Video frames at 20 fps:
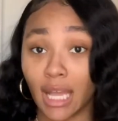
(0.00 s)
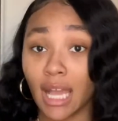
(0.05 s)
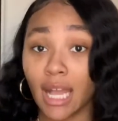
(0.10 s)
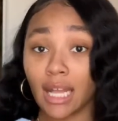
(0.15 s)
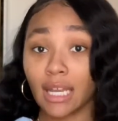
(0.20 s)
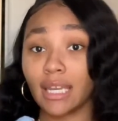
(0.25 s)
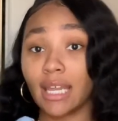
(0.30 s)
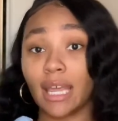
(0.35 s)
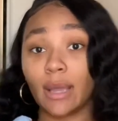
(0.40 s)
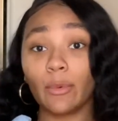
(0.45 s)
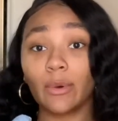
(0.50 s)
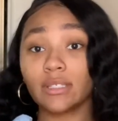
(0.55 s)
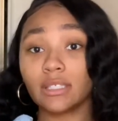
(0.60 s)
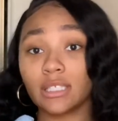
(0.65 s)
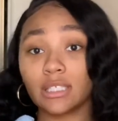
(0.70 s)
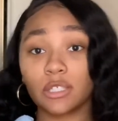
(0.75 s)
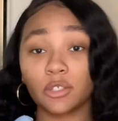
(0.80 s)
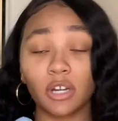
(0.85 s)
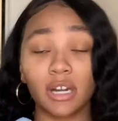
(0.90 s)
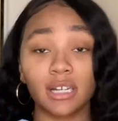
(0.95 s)
They
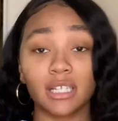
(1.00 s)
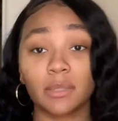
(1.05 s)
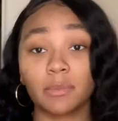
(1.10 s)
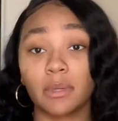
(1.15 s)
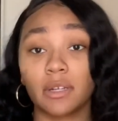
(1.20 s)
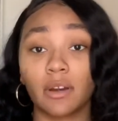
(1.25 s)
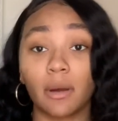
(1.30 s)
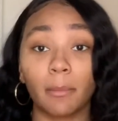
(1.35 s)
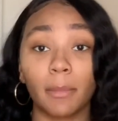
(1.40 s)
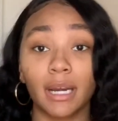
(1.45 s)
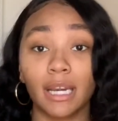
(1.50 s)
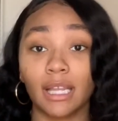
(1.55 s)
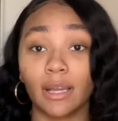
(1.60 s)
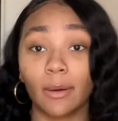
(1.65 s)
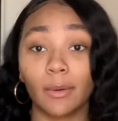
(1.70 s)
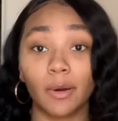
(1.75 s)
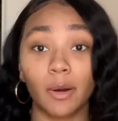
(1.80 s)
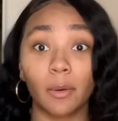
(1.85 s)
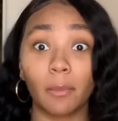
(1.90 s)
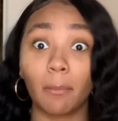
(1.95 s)
wasn't trying to spend no money on
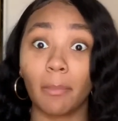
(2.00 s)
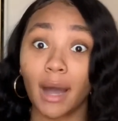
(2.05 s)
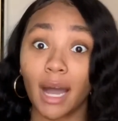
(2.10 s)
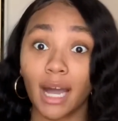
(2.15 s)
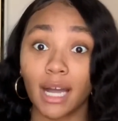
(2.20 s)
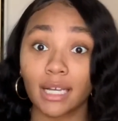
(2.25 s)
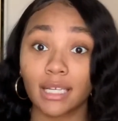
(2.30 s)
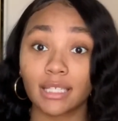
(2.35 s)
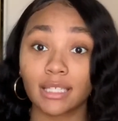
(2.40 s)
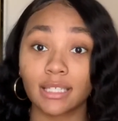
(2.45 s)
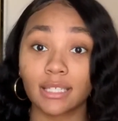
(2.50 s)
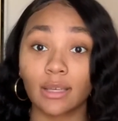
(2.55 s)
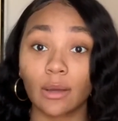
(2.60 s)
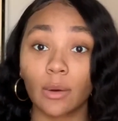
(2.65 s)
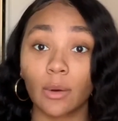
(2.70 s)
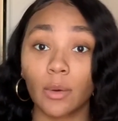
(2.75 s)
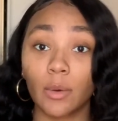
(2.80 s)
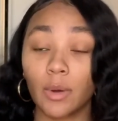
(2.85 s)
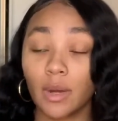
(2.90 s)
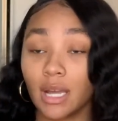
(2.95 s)
no box, so
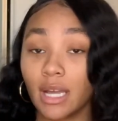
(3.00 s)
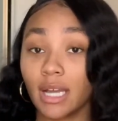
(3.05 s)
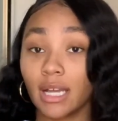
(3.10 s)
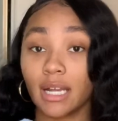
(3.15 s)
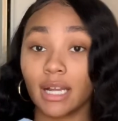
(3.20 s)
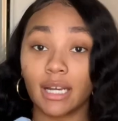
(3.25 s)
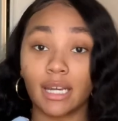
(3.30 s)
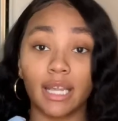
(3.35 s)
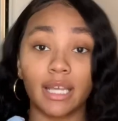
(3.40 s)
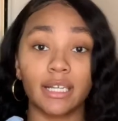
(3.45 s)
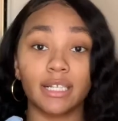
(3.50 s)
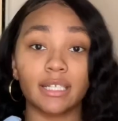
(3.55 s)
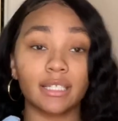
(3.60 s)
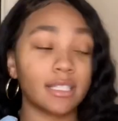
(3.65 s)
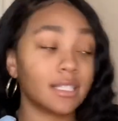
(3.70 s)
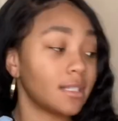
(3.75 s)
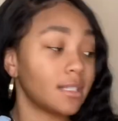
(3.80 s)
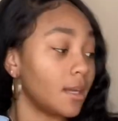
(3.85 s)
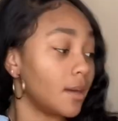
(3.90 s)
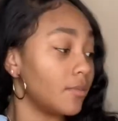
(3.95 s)
they just
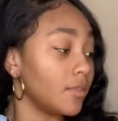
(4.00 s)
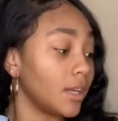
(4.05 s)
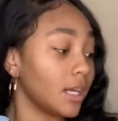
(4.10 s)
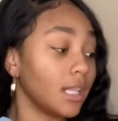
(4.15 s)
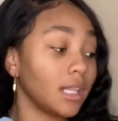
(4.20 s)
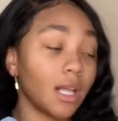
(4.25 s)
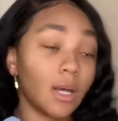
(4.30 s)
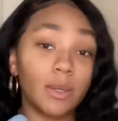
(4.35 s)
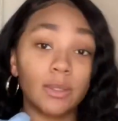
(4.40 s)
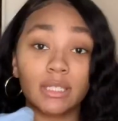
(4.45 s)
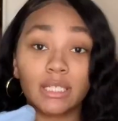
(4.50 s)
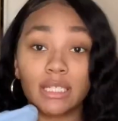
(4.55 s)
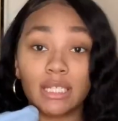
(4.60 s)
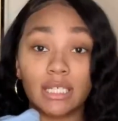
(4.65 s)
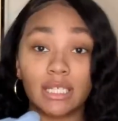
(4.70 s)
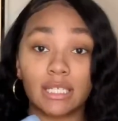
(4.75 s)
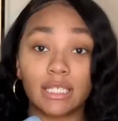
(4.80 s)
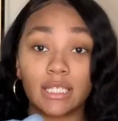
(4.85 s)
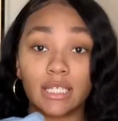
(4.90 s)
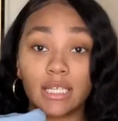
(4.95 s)
stuffed the clothes in
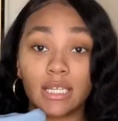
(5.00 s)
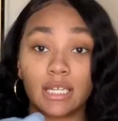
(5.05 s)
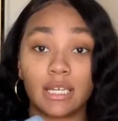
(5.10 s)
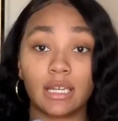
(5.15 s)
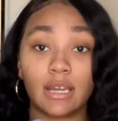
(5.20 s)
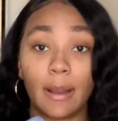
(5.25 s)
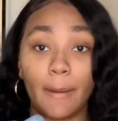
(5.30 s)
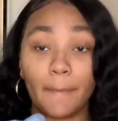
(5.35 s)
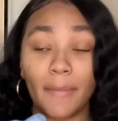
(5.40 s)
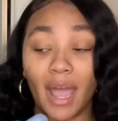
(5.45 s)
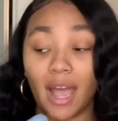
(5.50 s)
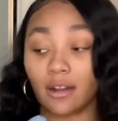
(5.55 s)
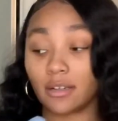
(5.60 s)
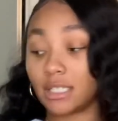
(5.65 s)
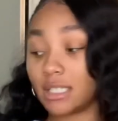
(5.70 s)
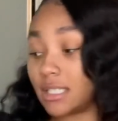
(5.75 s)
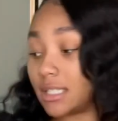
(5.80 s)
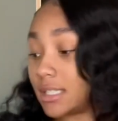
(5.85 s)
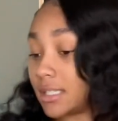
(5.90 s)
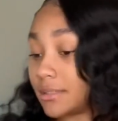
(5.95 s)
these
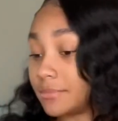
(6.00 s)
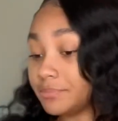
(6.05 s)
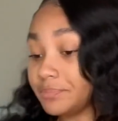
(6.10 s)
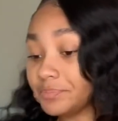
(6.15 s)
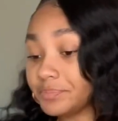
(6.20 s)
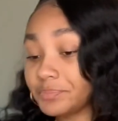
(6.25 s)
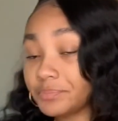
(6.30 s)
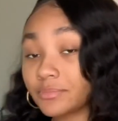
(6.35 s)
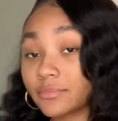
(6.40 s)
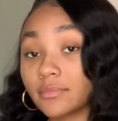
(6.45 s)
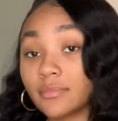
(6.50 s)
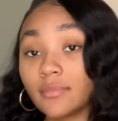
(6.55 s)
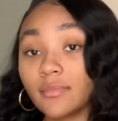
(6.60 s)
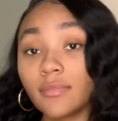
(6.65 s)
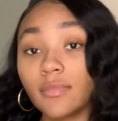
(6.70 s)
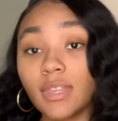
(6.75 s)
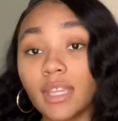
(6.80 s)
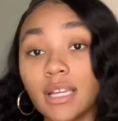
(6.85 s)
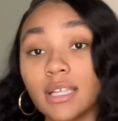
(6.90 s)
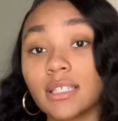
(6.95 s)
pouches.
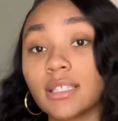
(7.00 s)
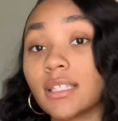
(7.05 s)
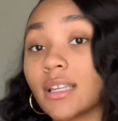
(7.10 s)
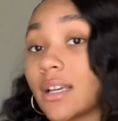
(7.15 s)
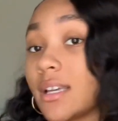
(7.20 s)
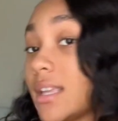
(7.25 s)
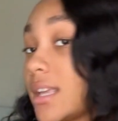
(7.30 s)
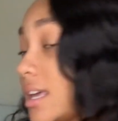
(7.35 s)
So yeah,